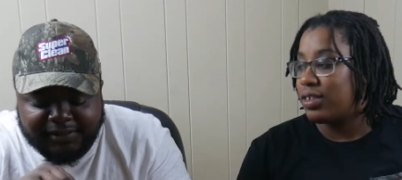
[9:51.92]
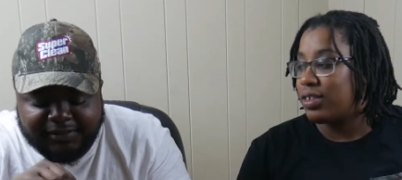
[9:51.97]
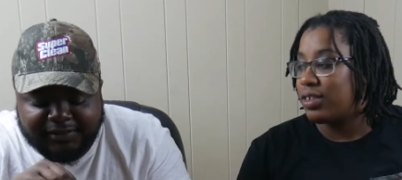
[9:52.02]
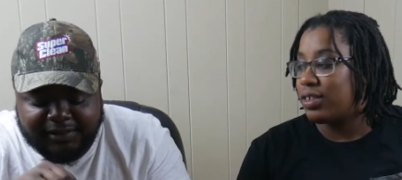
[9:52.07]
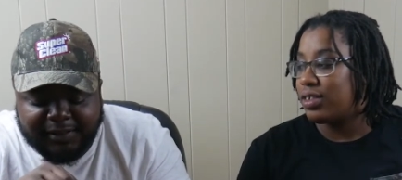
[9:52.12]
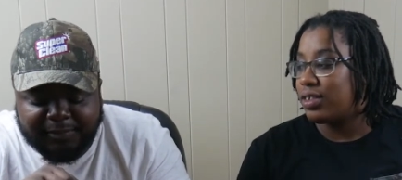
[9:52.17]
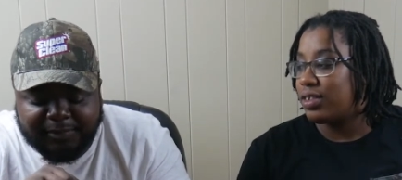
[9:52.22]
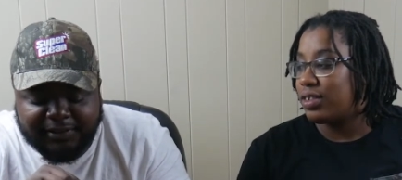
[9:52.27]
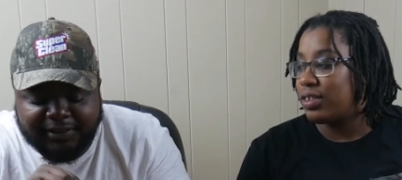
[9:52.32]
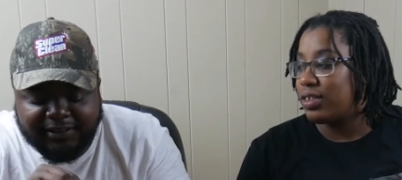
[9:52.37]

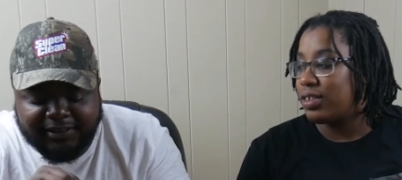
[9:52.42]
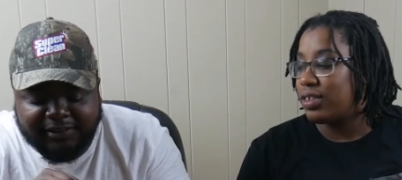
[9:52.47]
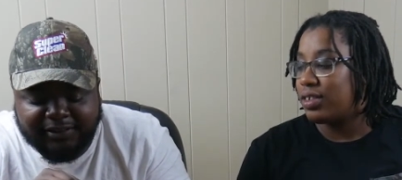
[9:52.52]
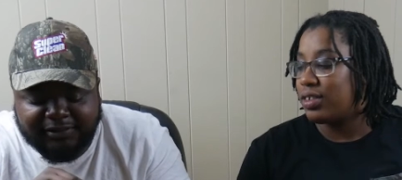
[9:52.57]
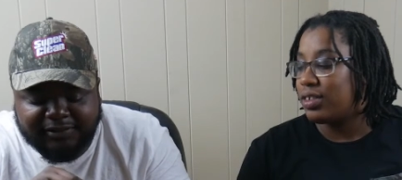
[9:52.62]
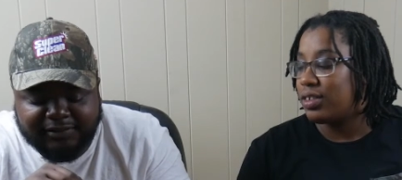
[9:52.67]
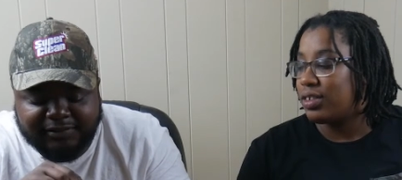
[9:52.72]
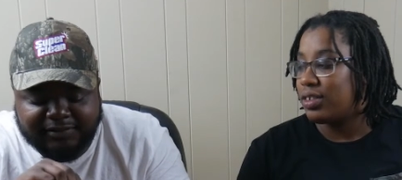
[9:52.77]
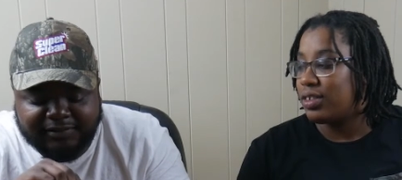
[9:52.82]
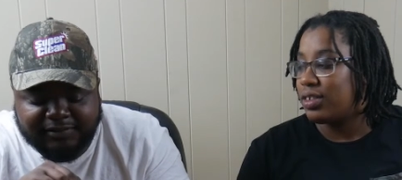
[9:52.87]
Speaker 1: Dipping in
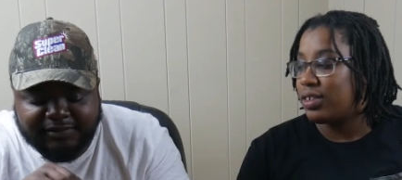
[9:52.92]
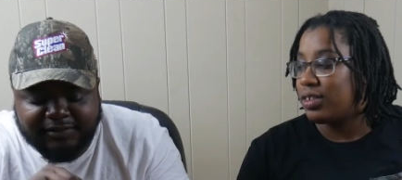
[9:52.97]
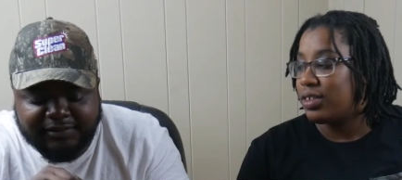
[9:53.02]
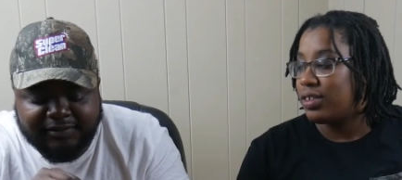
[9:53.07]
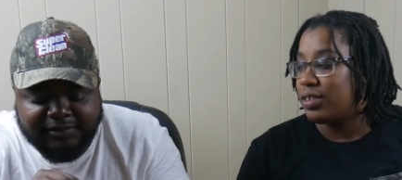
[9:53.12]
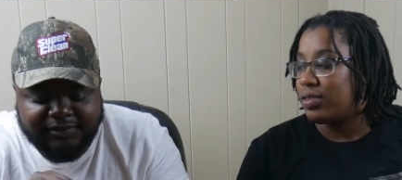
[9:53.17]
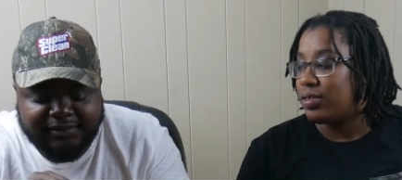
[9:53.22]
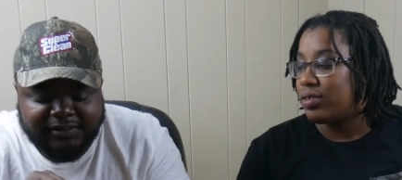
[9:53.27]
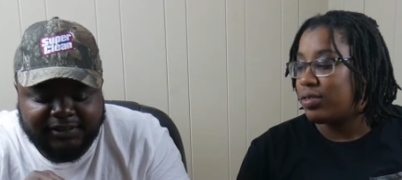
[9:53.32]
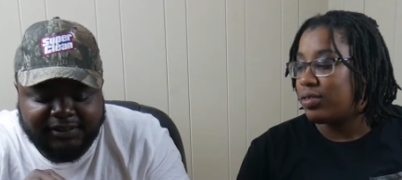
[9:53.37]
little
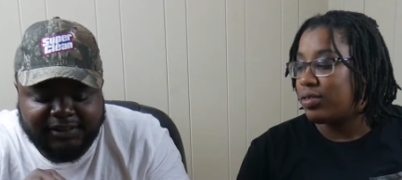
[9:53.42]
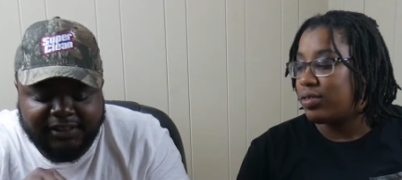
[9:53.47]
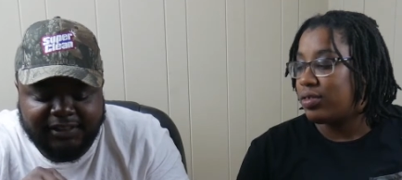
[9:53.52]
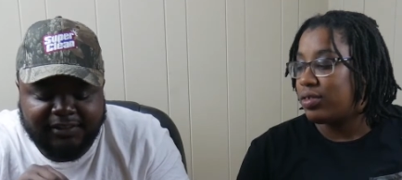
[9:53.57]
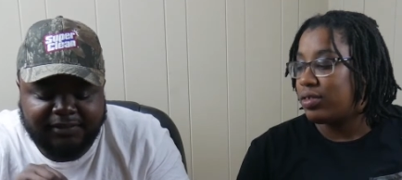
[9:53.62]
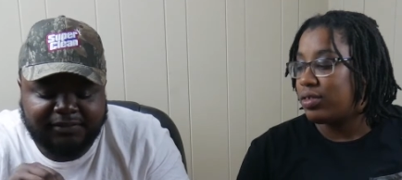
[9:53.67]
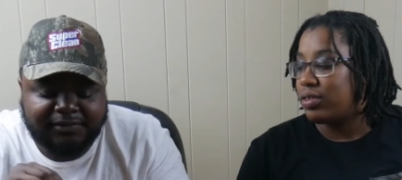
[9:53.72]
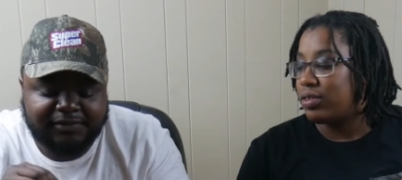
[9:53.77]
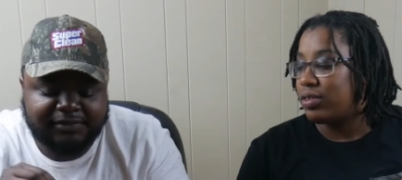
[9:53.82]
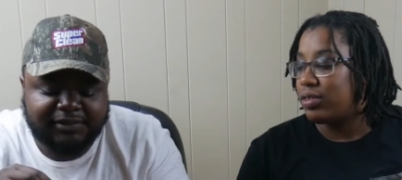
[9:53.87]

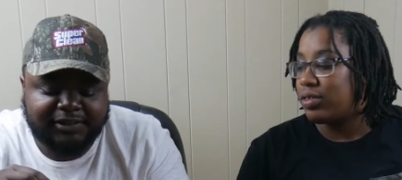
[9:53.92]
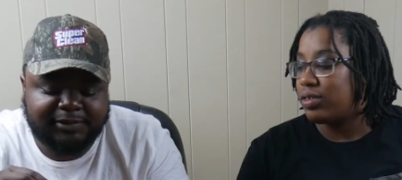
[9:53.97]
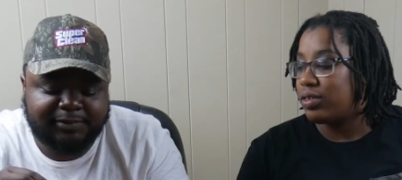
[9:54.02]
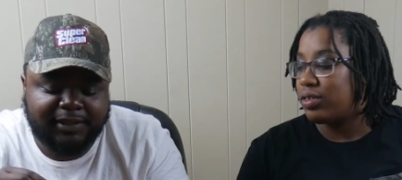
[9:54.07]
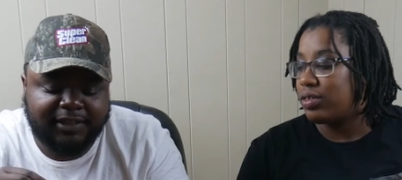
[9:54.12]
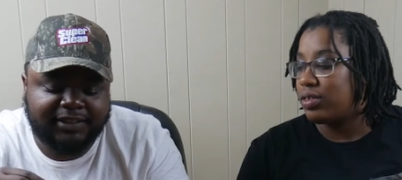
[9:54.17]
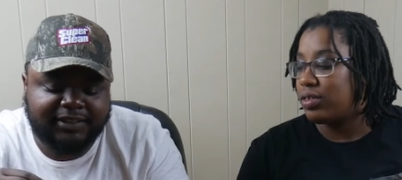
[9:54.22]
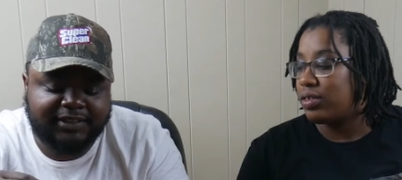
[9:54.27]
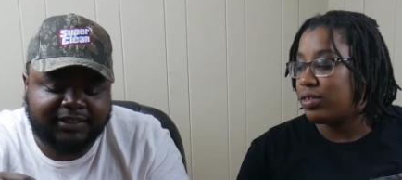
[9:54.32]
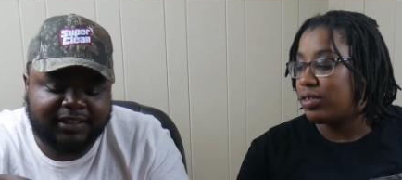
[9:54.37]
stuff. It's
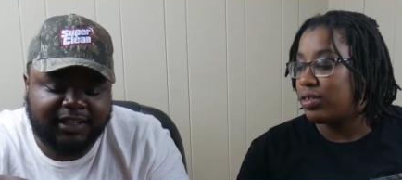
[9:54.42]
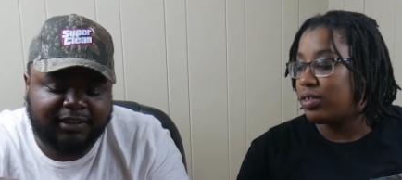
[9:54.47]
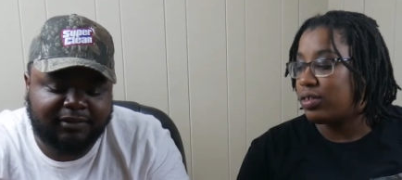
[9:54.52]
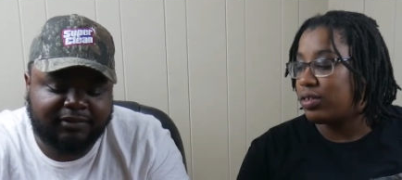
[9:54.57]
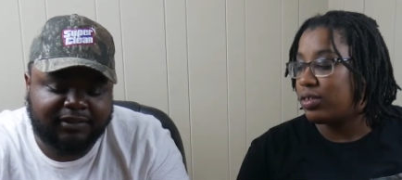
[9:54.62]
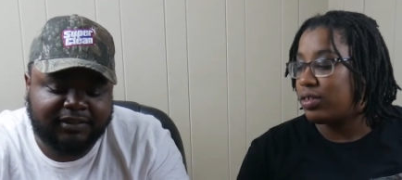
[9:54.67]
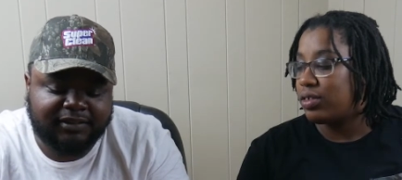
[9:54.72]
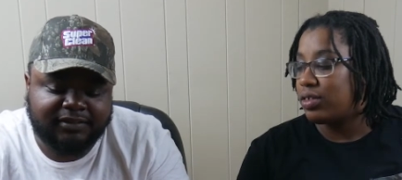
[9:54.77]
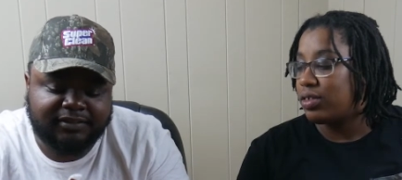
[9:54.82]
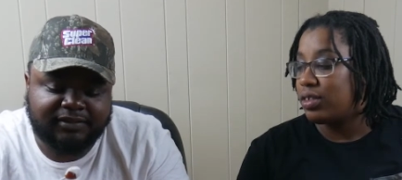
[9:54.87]
probably
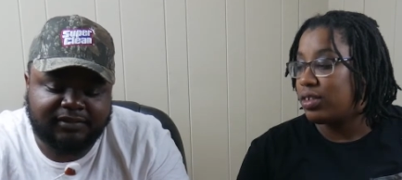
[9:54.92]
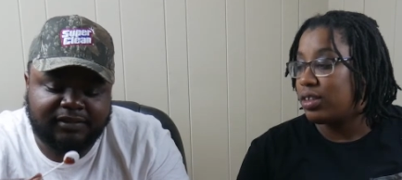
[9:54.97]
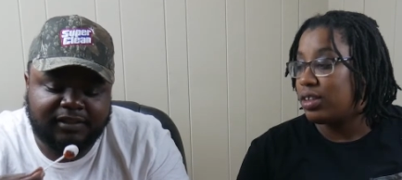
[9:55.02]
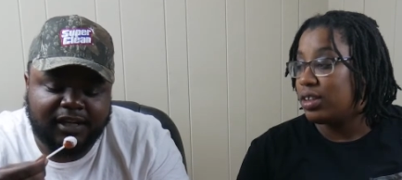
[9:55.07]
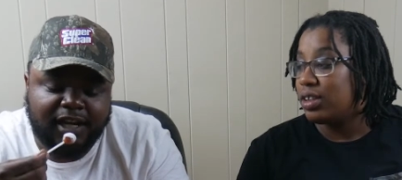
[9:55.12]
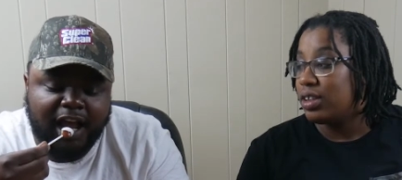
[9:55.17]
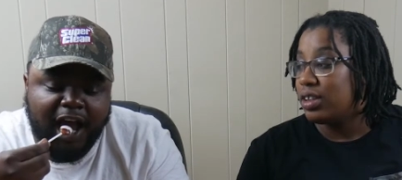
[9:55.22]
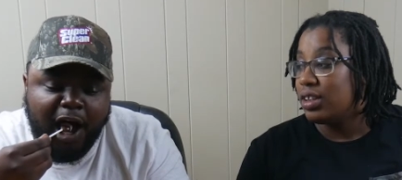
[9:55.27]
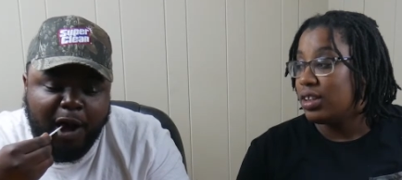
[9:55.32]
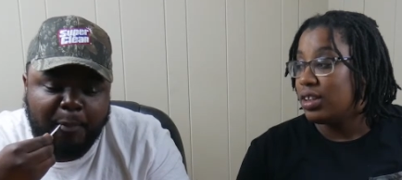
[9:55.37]
sour.
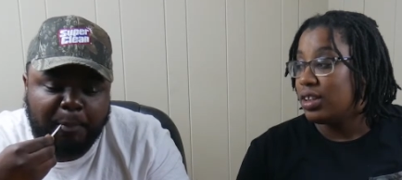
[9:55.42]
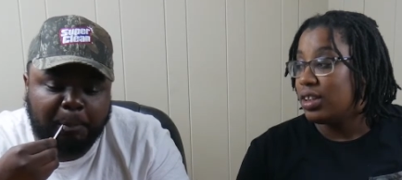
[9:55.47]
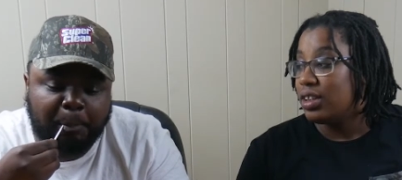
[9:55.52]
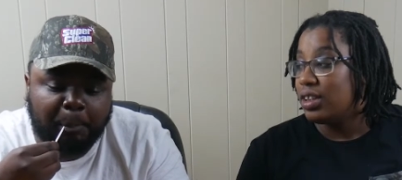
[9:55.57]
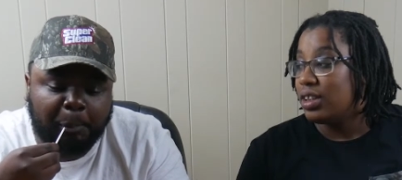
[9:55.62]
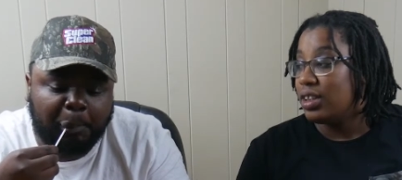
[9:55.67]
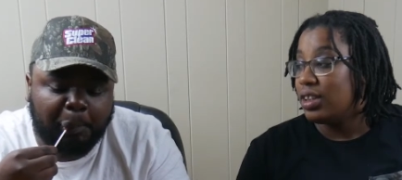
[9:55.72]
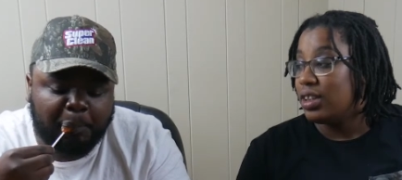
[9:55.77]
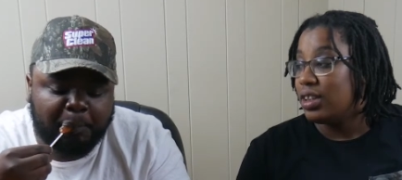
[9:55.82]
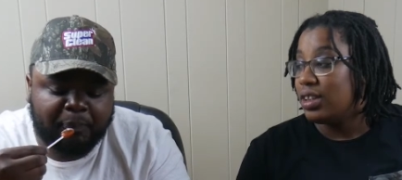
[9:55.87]

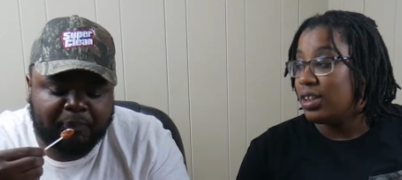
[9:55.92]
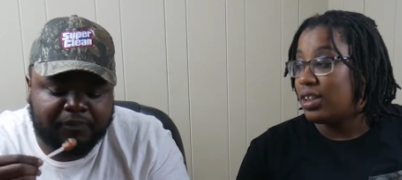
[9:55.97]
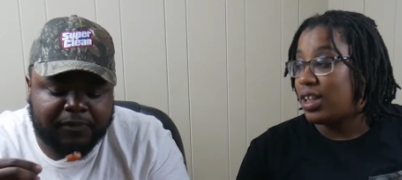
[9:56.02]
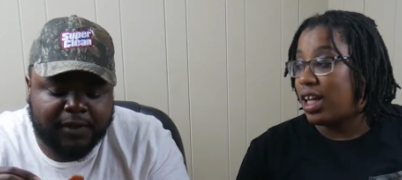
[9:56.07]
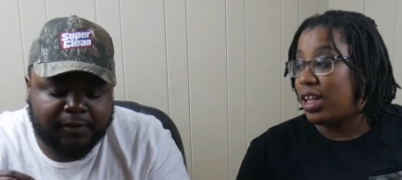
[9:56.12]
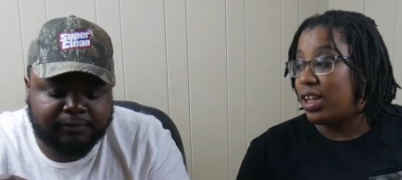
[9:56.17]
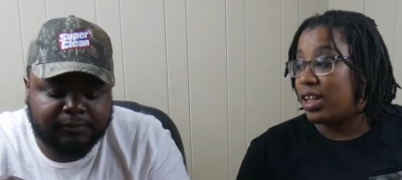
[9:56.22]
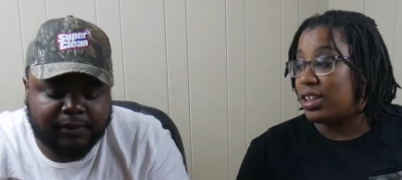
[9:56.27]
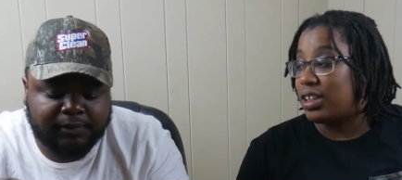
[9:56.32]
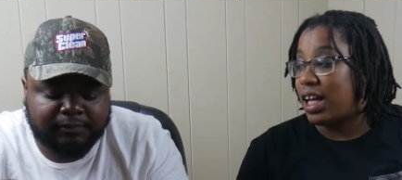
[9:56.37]
Speaker 2: That
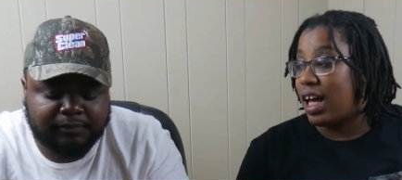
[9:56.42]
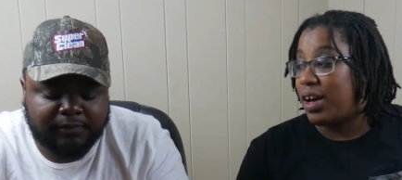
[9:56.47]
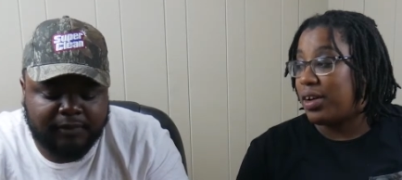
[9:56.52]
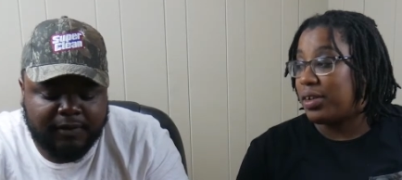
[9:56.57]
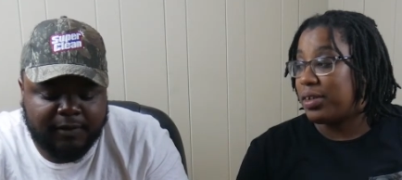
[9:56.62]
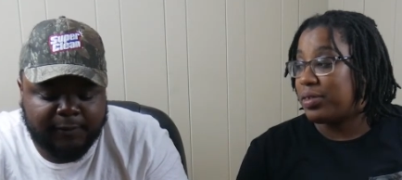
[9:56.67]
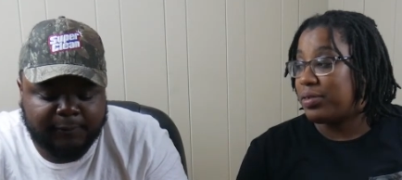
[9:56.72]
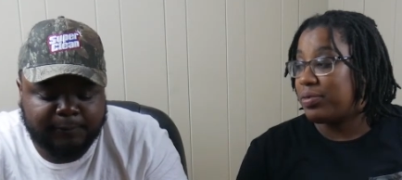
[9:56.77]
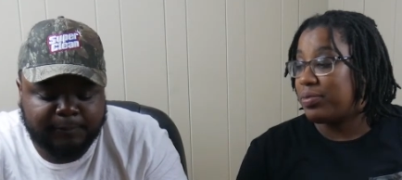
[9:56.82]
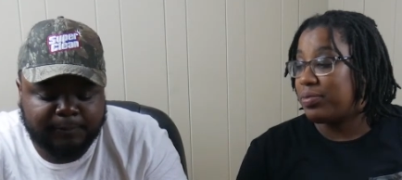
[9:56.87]
looks sour.